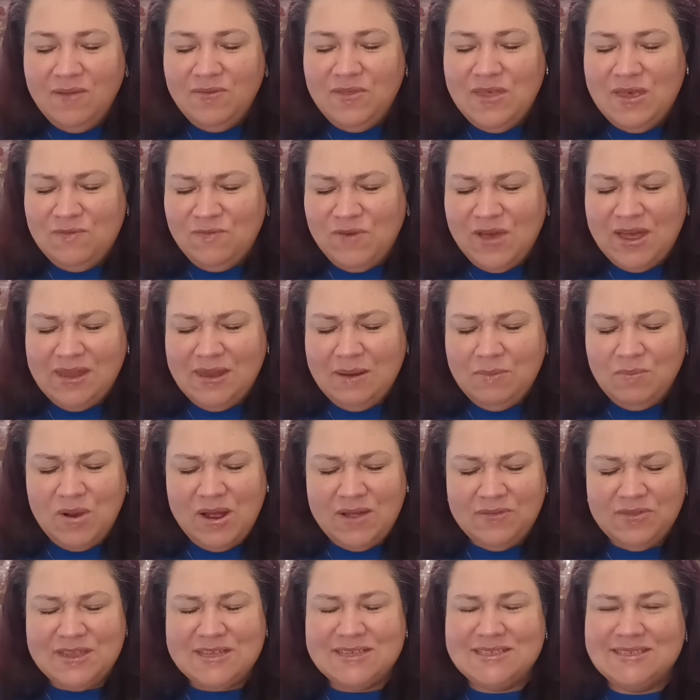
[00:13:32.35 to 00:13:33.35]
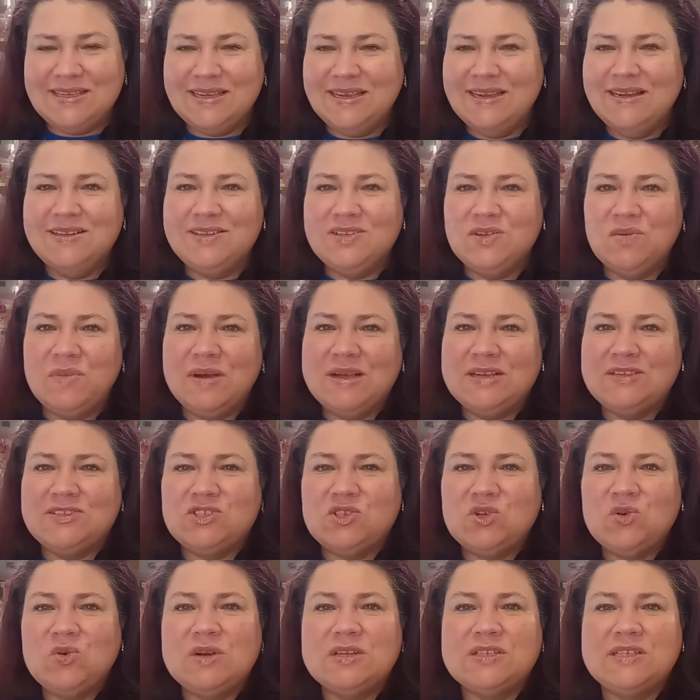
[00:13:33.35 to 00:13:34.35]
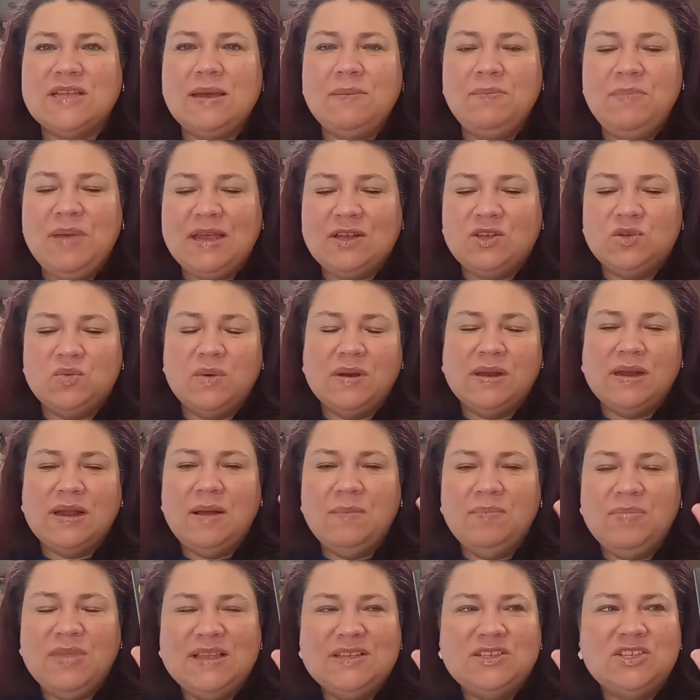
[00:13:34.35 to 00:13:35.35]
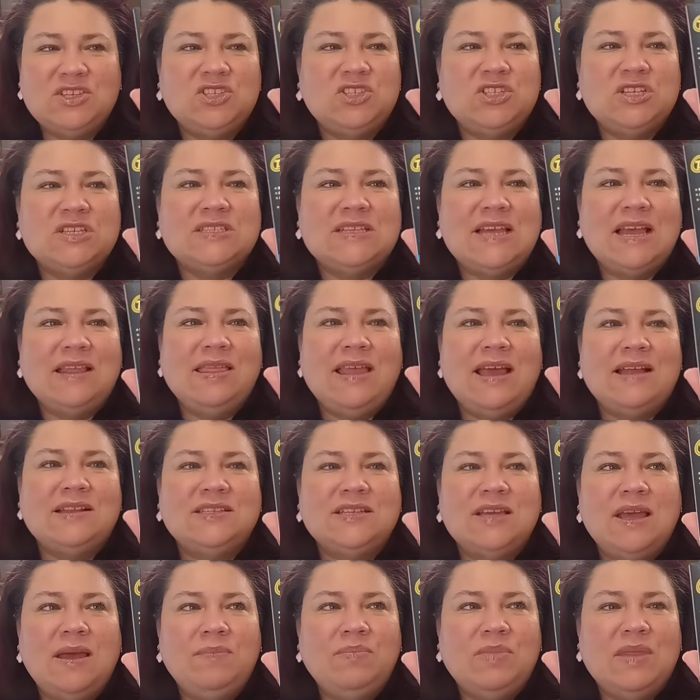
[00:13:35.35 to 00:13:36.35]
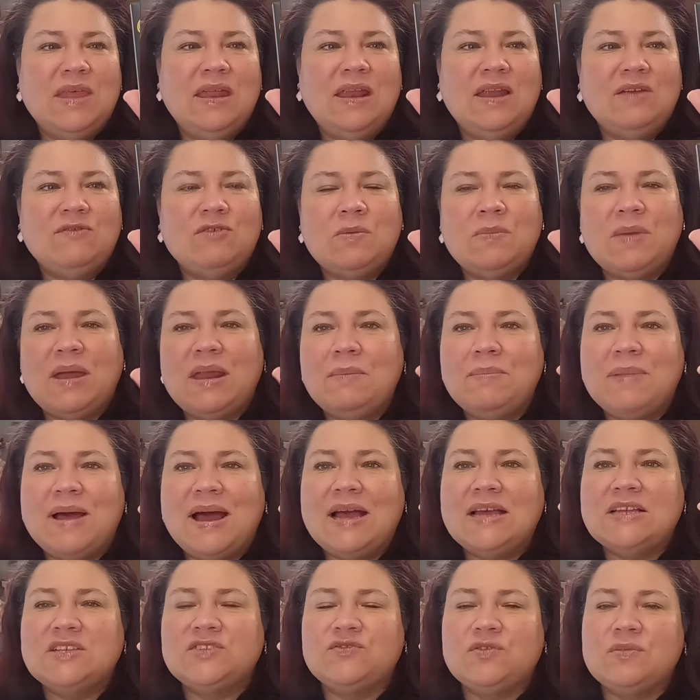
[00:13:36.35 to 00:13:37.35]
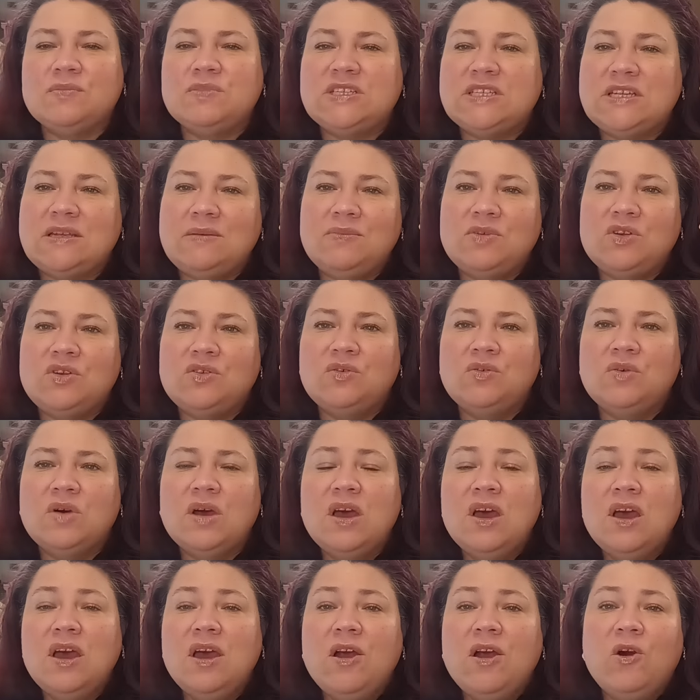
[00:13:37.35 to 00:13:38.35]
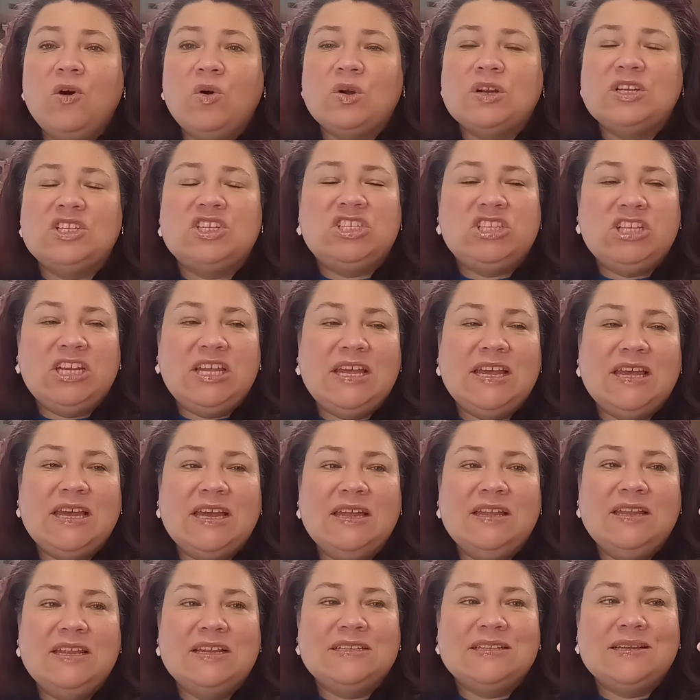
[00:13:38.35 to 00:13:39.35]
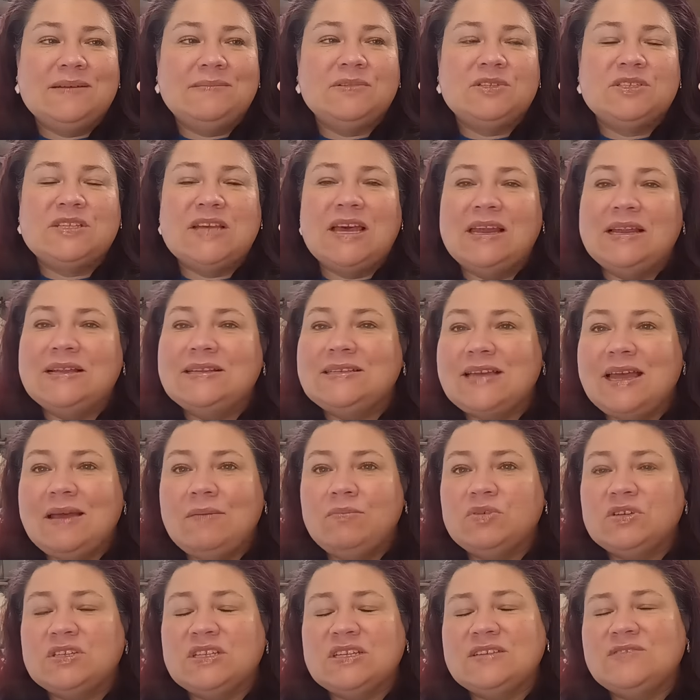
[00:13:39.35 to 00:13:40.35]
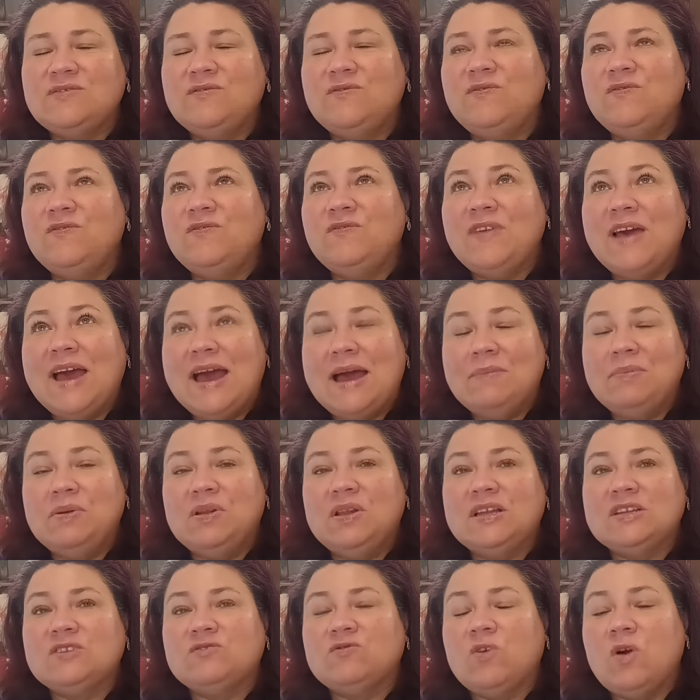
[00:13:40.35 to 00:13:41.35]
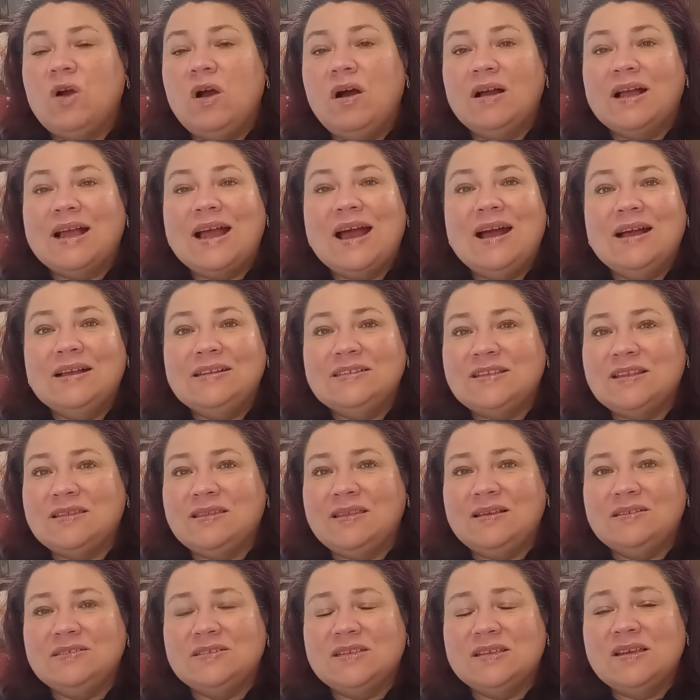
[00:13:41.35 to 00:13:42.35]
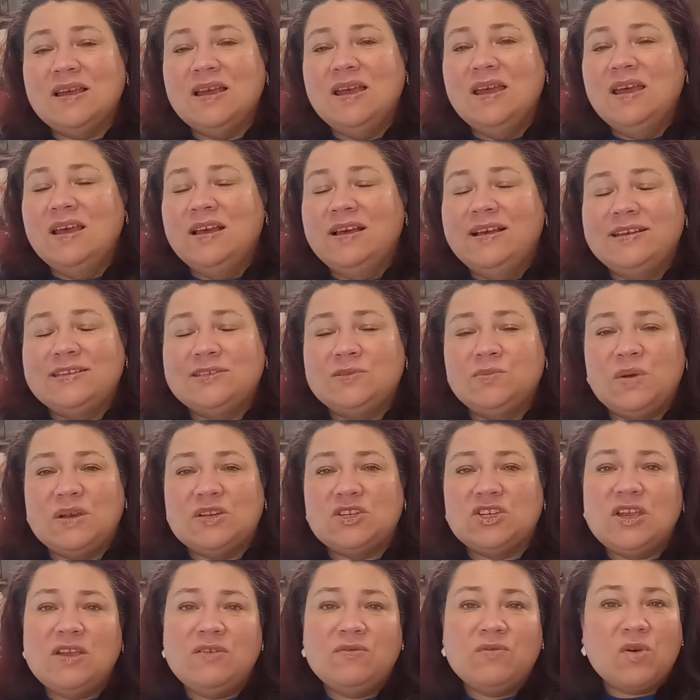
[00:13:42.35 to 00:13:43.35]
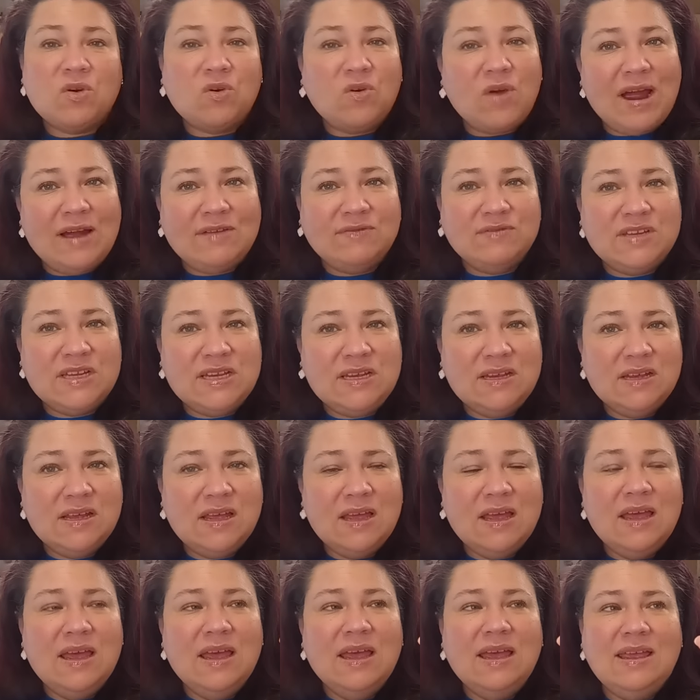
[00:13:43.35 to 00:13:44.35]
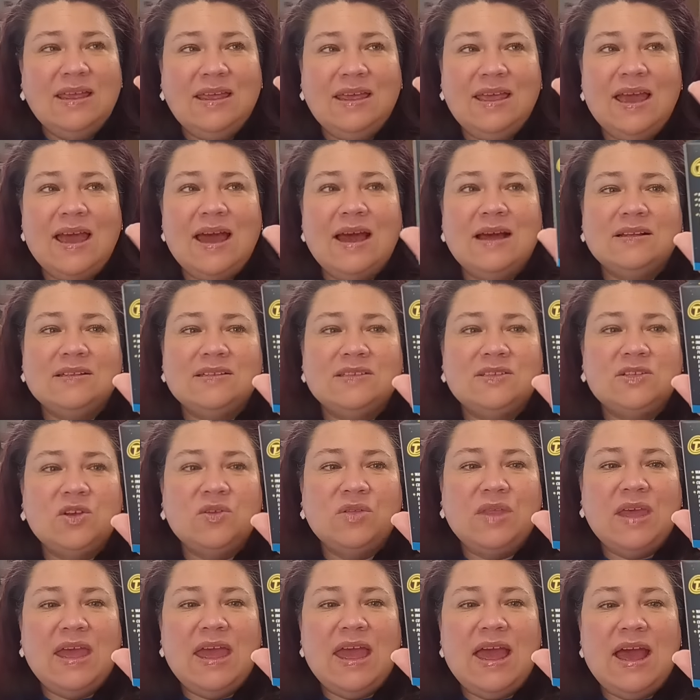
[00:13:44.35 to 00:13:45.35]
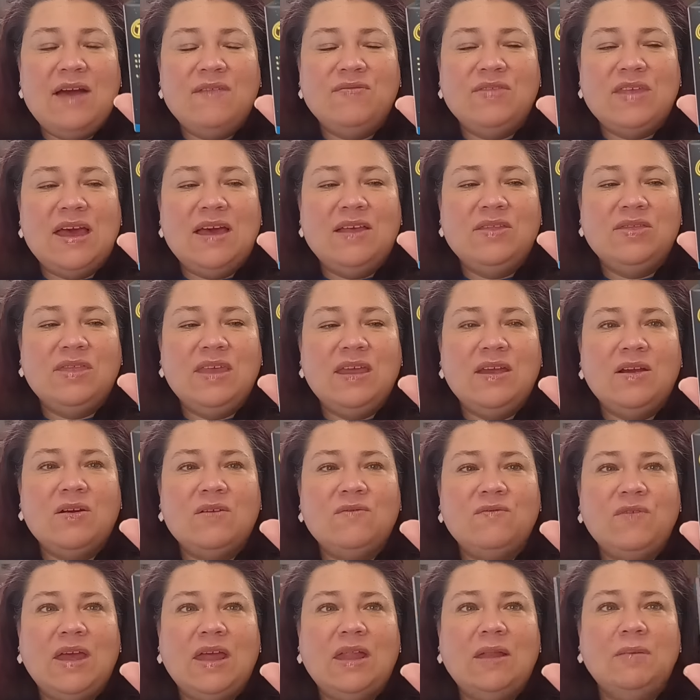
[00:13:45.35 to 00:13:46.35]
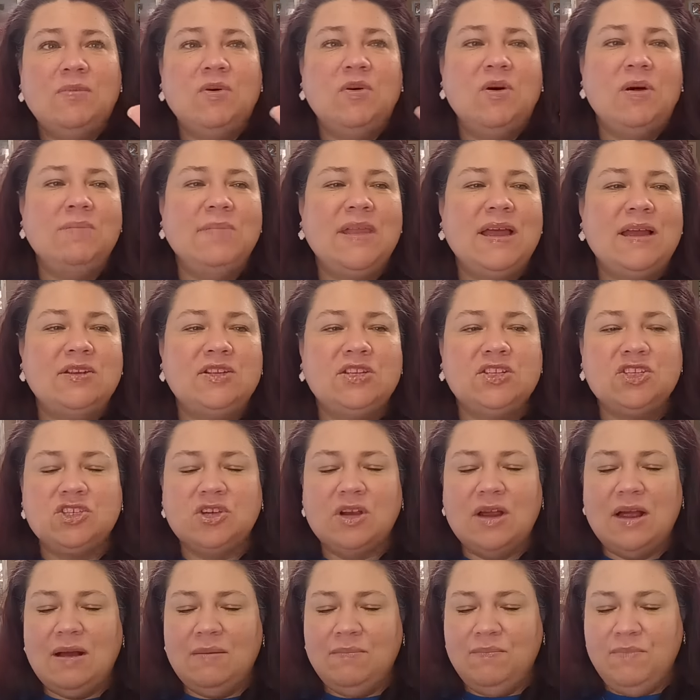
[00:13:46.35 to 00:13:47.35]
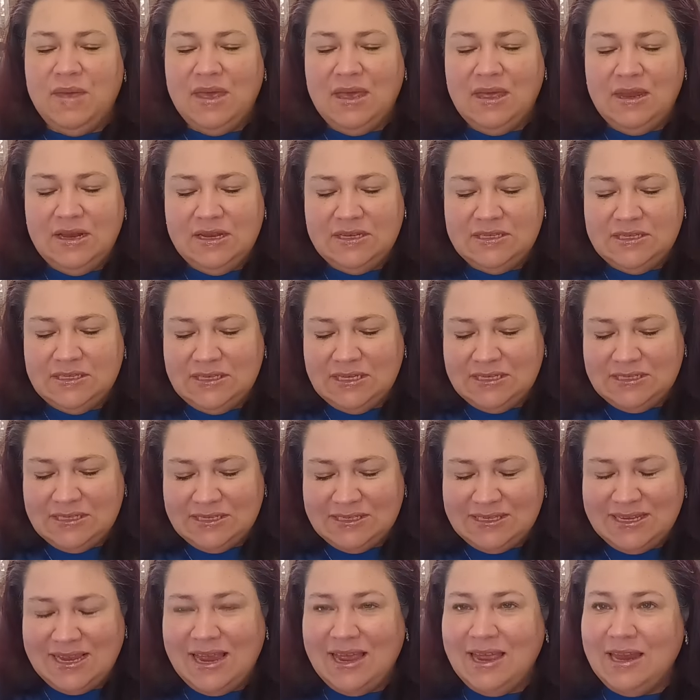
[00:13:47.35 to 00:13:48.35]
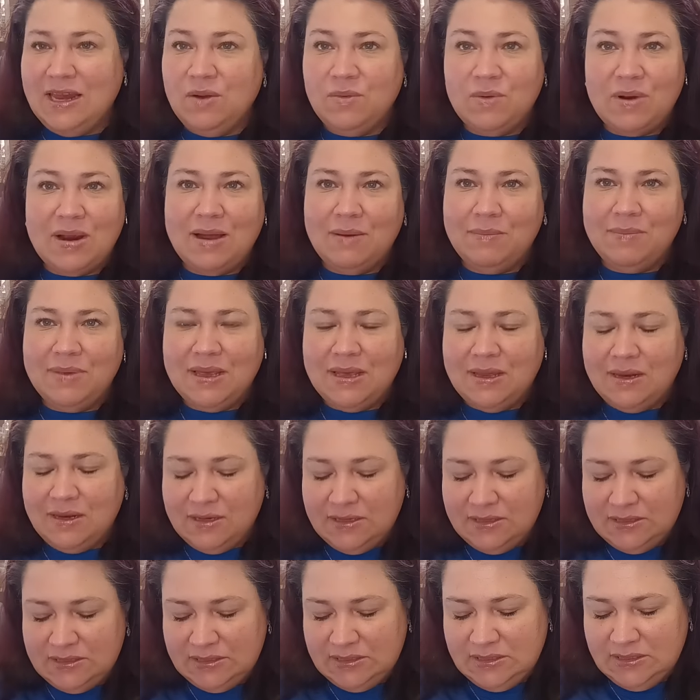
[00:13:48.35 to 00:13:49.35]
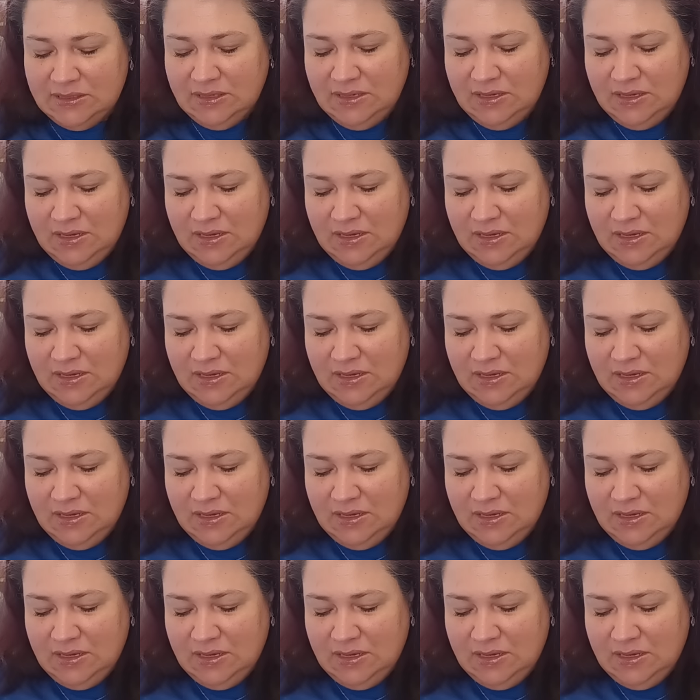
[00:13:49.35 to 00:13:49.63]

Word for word: They finally brought this in to my store, so I picked one up. This is just like that tape that everybody buys from Temu or Shein, the double-sided tape, which is fabulous for all kinds of things, especially for crafting. Yeah, so they have that there available. I'm not too sure how big it is. It doesn't say anywhere how big it is.